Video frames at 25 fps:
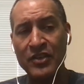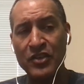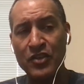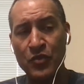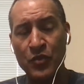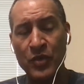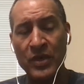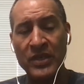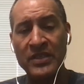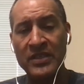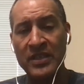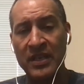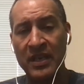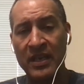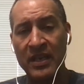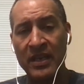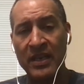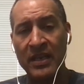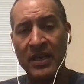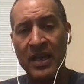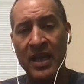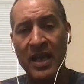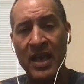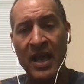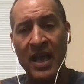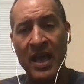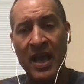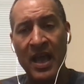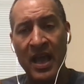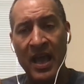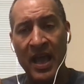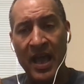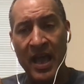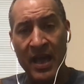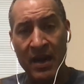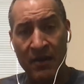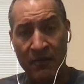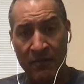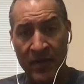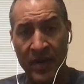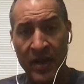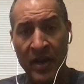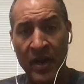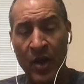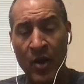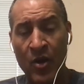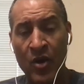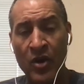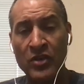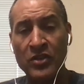recently had a very
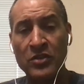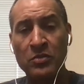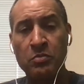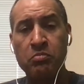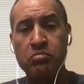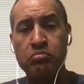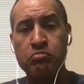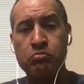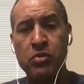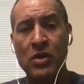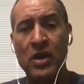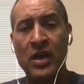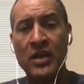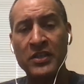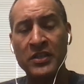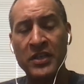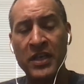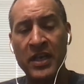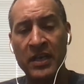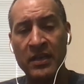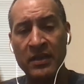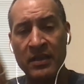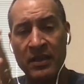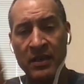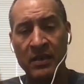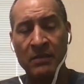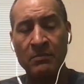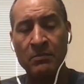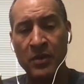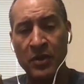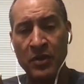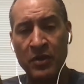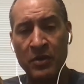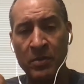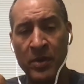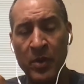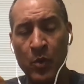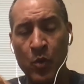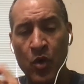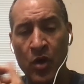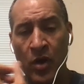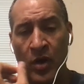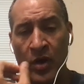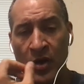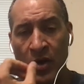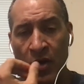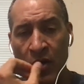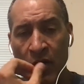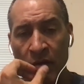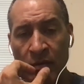large project that I'm going to be
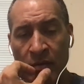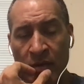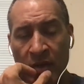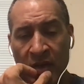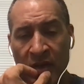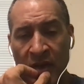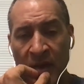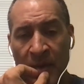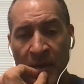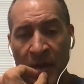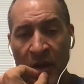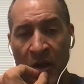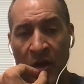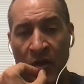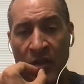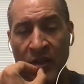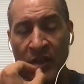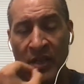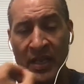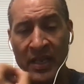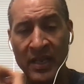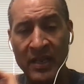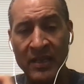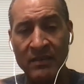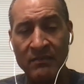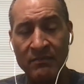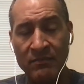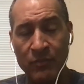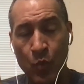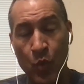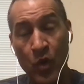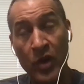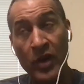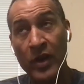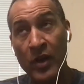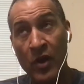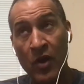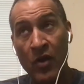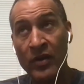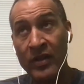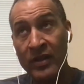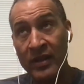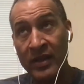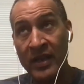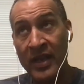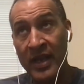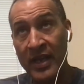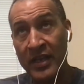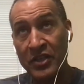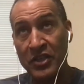working on in the
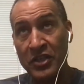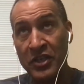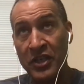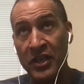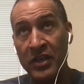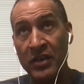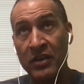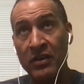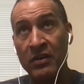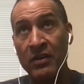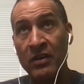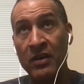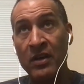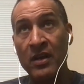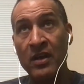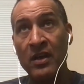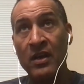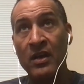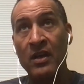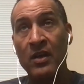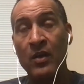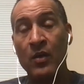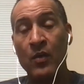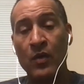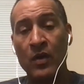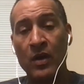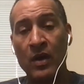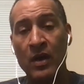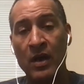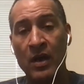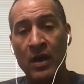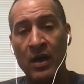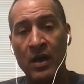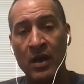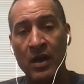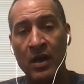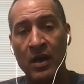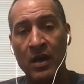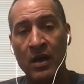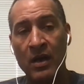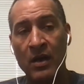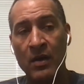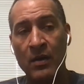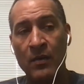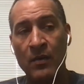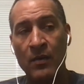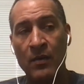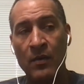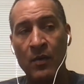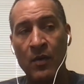next year.
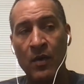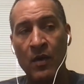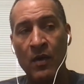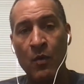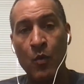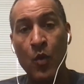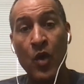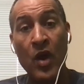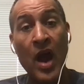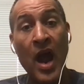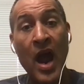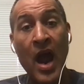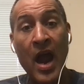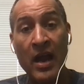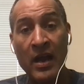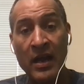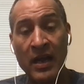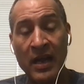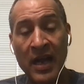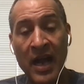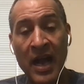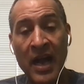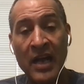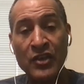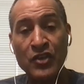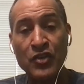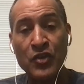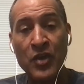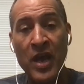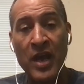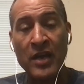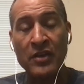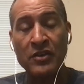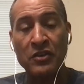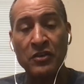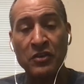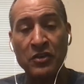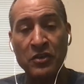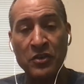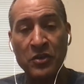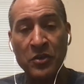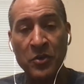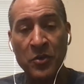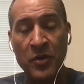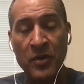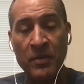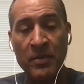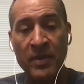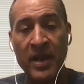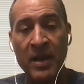We're hiring a contractor to
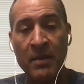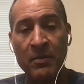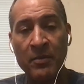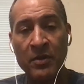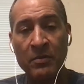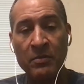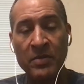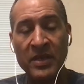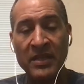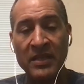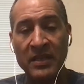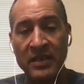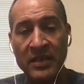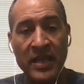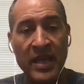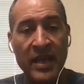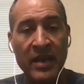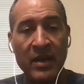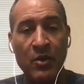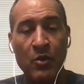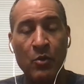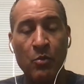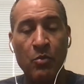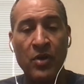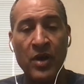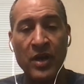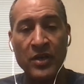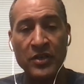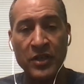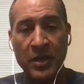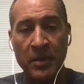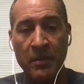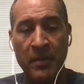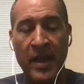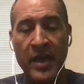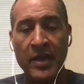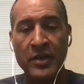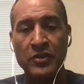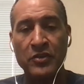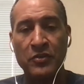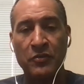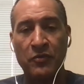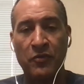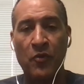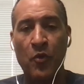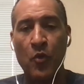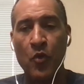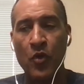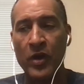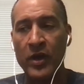do it, but I'm going to be the technical project manager
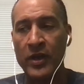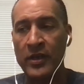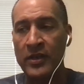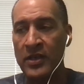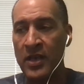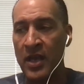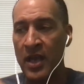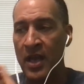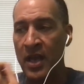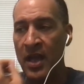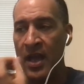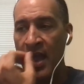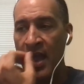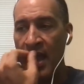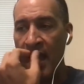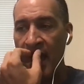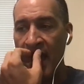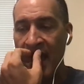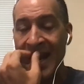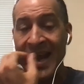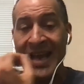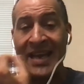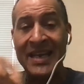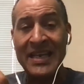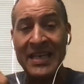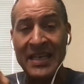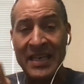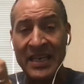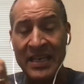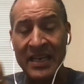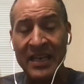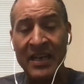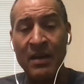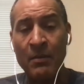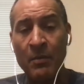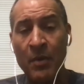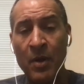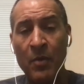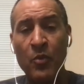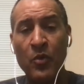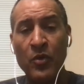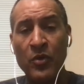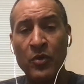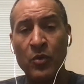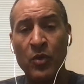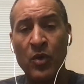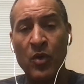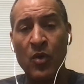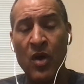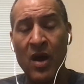for it. and I needed to come up with
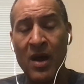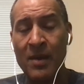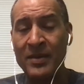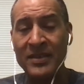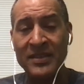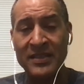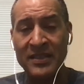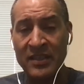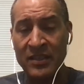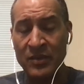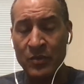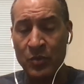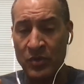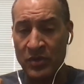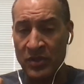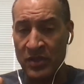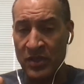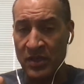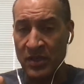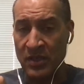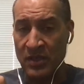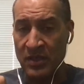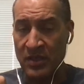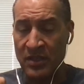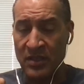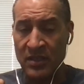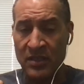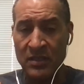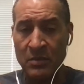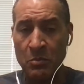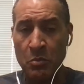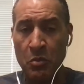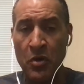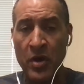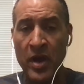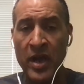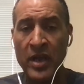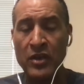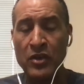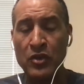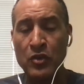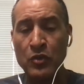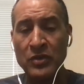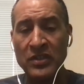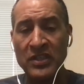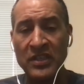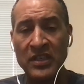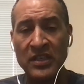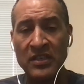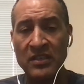the requirements. This is a brand new
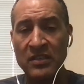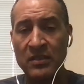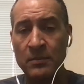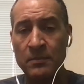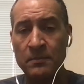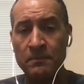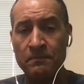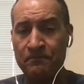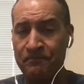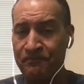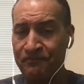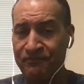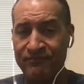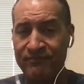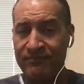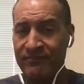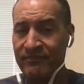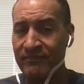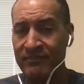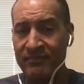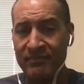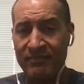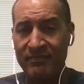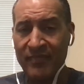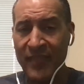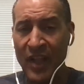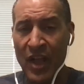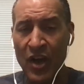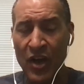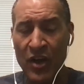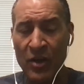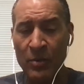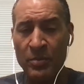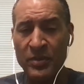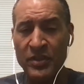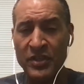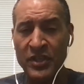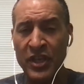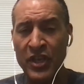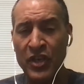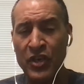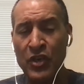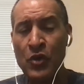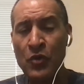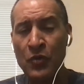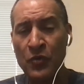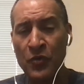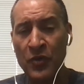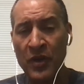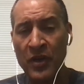system, 100%
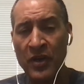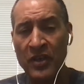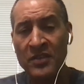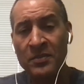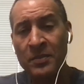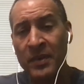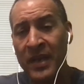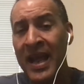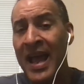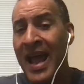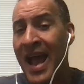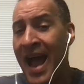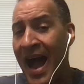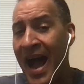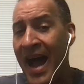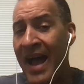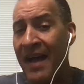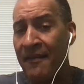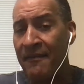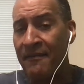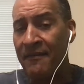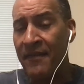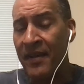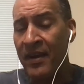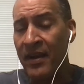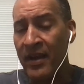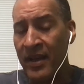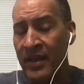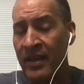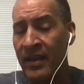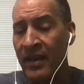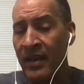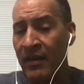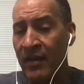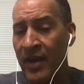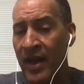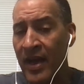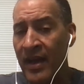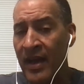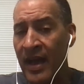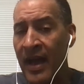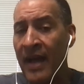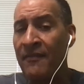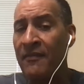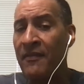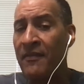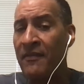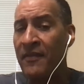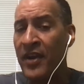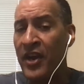new for us, but I have I
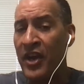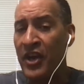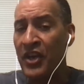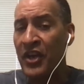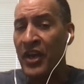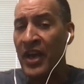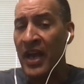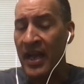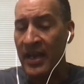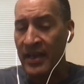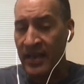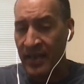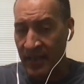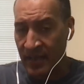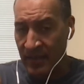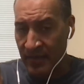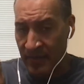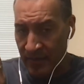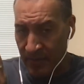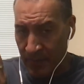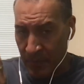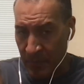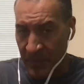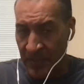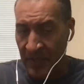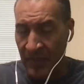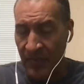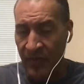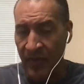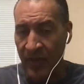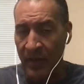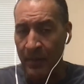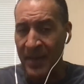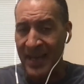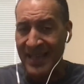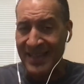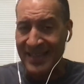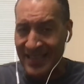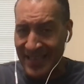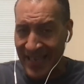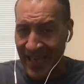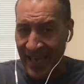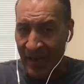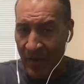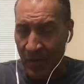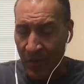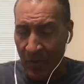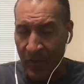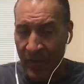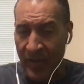have a very good idea specifically about the
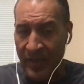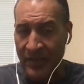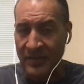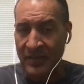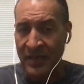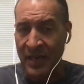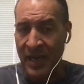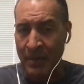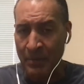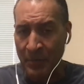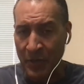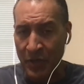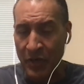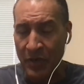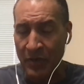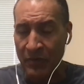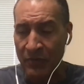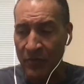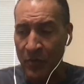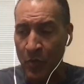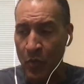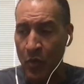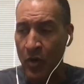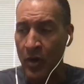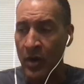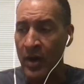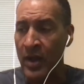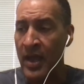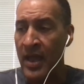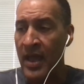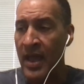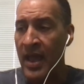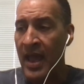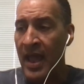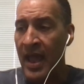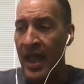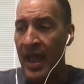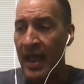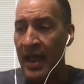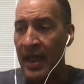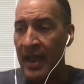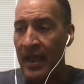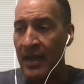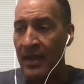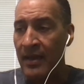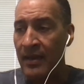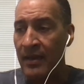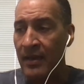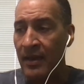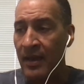technical things that I'm looking for.
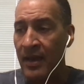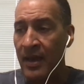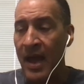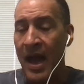And